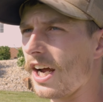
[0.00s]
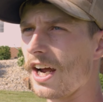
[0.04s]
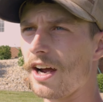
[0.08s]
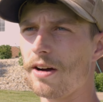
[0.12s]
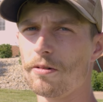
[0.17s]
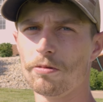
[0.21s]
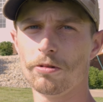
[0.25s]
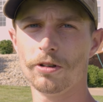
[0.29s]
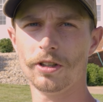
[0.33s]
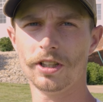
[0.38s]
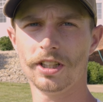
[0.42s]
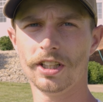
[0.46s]
I
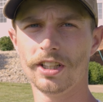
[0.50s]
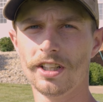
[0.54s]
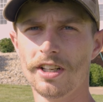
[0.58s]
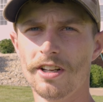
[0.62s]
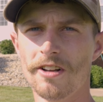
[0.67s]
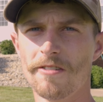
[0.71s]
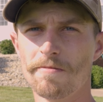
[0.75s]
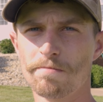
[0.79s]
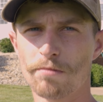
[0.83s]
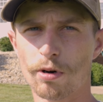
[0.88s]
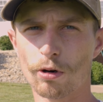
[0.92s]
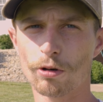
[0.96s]
would
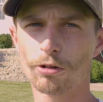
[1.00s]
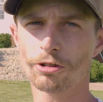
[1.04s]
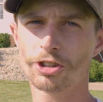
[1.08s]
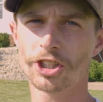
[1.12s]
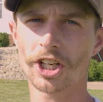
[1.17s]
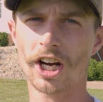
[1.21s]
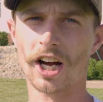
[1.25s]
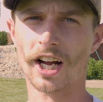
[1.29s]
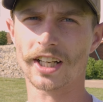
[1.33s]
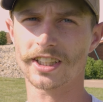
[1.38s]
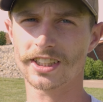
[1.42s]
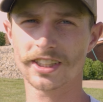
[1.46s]
pull
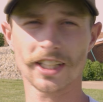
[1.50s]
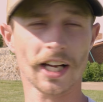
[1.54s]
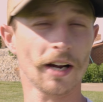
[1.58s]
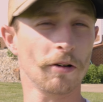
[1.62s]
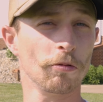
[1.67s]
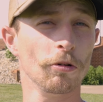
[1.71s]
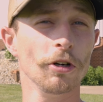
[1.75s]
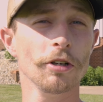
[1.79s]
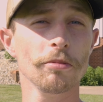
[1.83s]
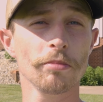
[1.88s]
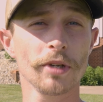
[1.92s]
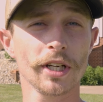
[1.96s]
shots now
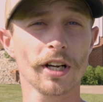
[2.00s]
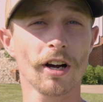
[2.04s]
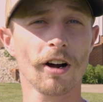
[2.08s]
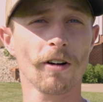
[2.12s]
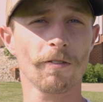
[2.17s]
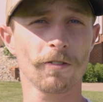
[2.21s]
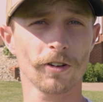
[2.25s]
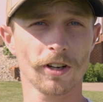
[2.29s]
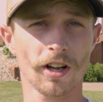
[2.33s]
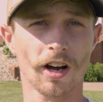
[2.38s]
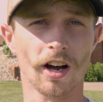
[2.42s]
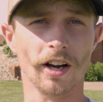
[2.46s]
it wouldn't be
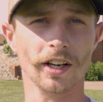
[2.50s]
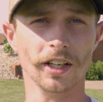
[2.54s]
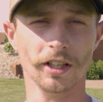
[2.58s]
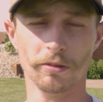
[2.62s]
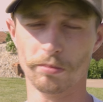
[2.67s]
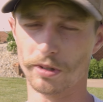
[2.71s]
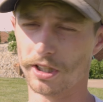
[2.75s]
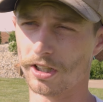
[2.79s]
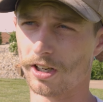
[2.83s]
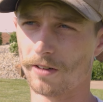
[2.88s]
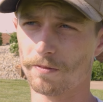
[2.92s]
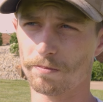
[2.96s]
off a lot
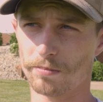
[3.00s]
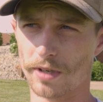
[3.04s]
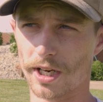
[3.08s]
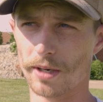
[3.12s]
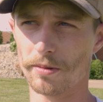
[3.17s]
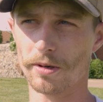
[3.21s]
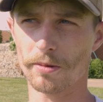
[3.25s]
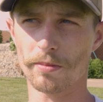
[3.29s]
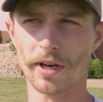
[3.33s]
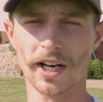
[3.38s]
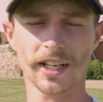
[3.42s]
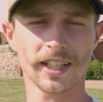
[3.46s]
it'd be off
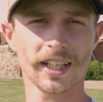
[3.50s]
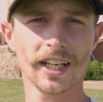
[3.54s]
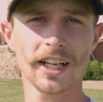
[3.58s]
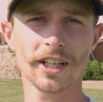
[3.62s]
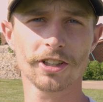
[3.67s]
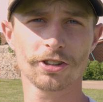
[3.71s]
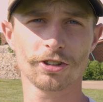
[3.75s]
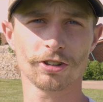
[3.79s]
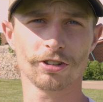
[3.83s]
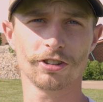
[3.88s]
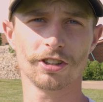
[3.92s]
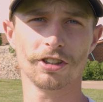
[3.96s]
maybe about an
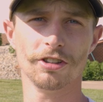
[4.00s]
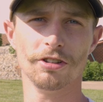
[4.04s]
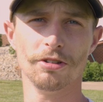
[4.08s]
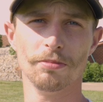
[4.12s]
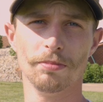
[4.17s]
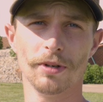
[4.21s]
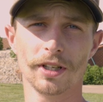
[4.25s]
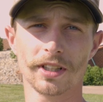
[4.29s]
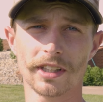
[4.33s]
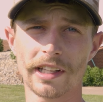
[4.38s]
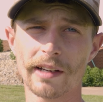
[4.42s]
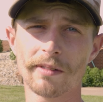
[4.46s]
inch or two
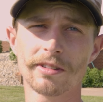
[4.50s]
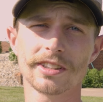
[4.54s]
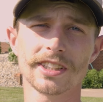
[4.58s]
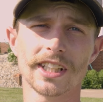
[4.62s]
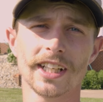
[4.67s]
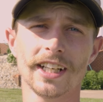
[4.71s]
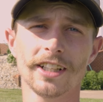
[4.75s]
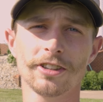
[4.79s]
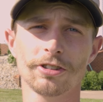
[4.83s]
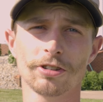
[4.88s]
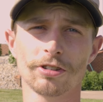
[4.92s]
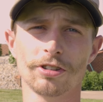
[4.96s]
but that was
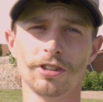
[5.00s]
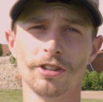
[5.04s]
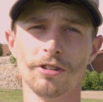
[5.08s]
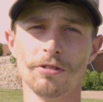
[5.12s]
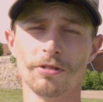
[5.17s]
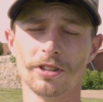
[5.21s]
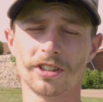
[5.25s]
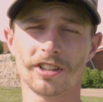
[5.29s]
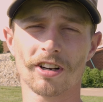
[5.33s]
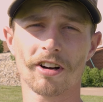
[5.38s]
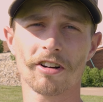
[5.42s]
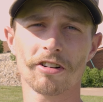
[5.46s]
an inch or
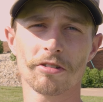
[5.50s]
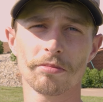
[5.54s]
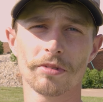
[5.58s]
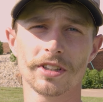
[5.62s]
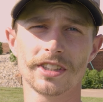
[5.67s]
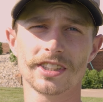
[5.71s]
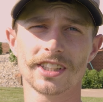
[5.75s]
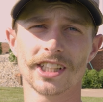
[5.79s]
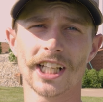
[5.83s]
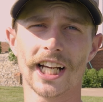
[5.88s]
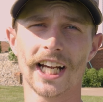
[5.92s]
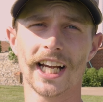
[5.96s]
two in
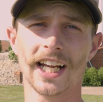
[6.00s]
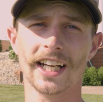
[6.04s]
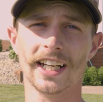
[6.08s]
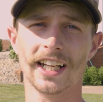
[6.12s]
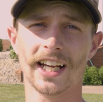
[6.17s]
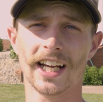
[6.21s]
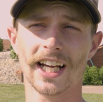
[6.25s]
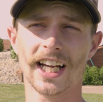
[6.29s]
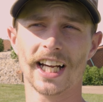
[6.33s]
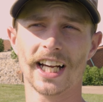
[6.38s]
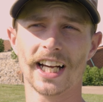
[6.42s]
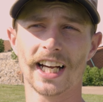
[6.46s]
tournaments that
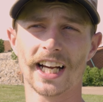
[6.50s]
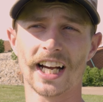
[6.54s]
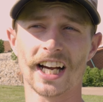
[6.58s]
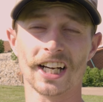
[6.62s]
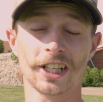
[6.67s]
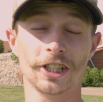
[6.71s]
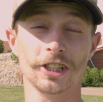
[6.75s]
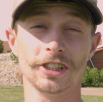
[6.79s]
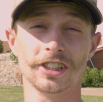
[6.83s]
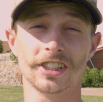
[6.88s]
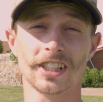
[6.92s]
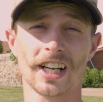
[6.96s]
I
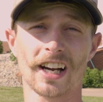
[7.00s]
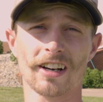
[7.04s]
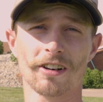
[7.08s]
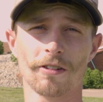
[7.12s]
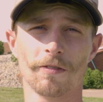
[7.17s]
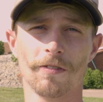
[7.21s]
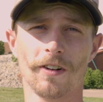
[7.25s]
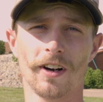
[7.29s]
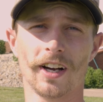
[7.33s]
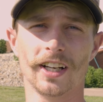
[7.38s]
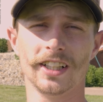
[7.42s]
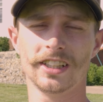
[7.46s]
couldn't
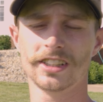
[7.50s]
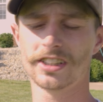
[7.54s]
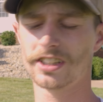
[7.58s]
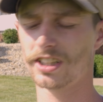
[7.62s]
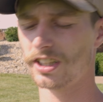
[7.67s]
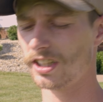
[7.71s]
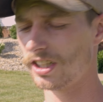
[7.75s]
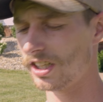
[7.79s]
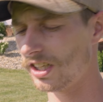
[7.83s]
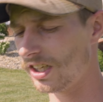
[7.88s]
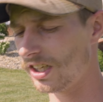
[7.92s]
sacrifice